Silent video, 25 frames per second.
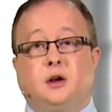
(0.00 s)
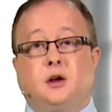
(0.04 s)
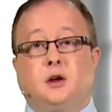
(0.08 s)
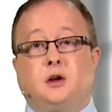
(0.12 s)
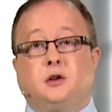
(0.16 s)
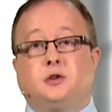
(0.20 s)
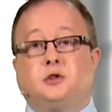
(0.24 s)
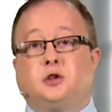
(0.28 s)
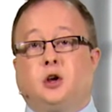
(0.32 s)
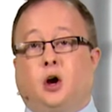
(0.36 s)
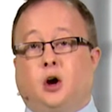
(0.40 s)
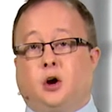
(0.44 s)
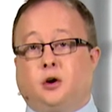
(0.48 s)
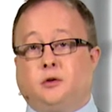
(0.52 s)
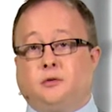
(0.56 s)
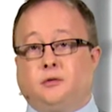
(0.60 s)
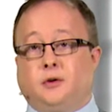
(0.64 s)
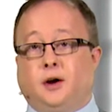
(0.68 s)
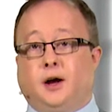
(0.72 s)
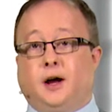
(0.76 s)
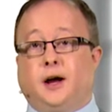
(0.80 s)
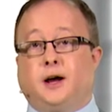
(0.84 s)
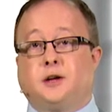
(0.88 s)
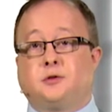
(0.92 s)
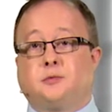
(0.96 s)
So,
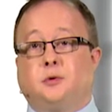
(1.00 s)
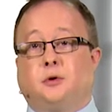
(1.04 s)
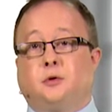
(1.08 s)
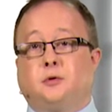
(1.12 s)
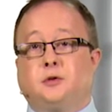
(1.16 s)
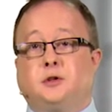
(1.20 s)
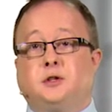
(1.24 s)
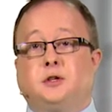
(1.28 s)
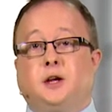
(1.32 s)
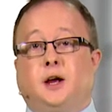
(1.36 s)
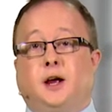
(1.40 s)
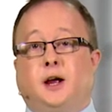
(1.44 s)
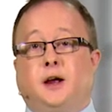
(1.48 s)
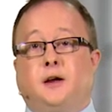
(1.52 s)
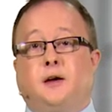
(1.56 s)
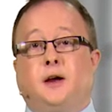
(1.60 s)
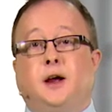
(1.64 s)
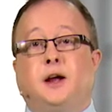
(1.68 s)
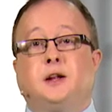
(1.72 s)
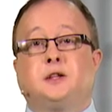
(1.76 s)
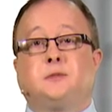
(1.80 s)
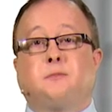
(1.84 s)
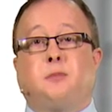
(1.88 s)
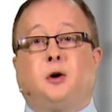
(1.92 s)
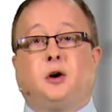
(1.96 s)
as we will see,
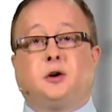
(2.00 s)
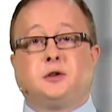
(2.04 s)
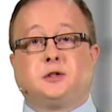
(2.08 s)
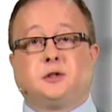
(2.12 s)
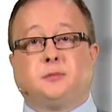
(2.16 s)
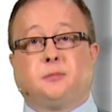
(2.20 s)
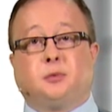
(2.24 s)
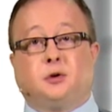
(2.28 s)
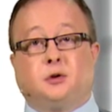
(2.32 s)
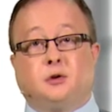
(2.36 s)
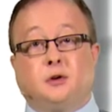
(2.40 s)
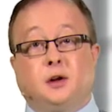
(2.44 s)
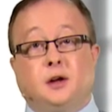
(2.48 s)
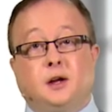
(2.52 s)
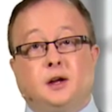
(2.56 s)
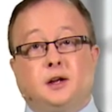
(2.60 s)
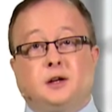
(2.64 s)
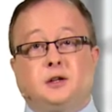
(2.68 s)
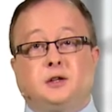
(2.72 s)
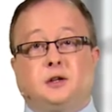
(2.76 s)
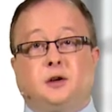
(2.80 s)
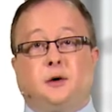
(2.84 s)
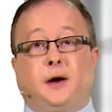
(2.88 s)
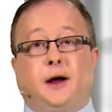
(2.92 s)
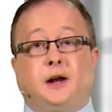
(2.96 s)
it's possible
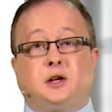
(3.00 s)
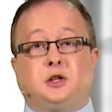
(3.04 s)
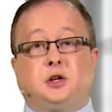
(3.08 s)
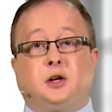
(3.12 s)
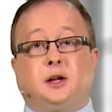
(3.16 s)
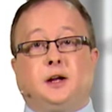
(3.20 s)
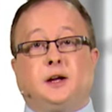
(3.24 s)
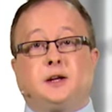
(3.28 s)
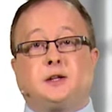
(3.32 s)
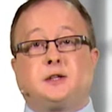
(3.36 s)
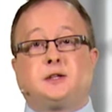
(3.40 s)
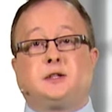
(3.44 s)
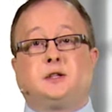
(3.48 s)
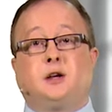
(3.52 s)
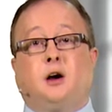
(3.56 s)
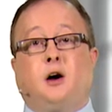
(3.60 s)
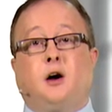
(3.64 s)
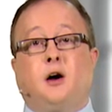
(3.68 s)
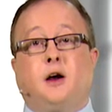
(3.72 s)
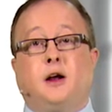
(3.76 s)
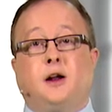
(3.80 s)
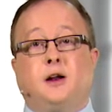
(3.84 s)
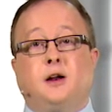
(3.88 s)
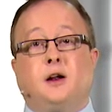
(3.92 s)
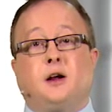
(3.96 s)
to actually
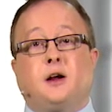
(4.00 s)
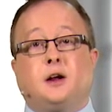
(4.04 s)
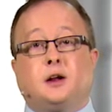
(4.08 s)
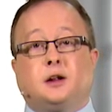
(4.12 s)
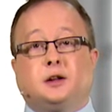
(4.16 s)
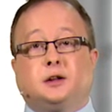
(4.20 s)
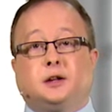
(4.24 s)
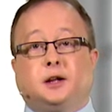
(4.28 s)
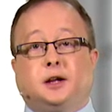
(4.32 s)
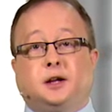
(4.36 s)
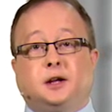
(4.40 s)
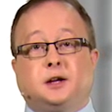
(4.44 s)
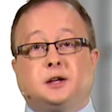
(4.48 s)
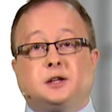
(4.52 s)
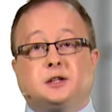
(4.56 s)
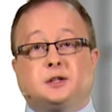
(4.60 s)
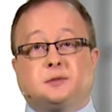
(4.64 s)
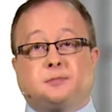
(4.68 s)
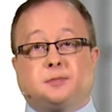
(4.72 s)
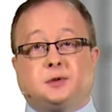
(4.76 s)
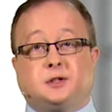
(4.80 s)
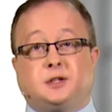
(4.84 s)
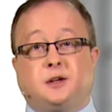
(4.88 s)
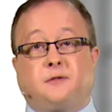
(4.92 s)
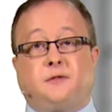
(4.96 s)
assign the
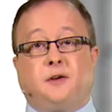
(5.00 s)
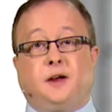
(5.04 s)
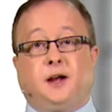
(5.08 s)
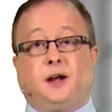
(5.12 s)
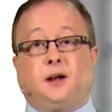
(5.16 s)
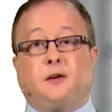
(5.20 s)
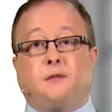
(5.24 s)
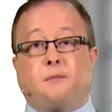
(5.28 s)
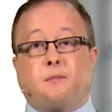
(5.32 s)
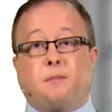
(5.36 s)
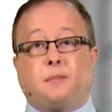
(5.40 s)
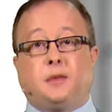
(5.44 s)
specific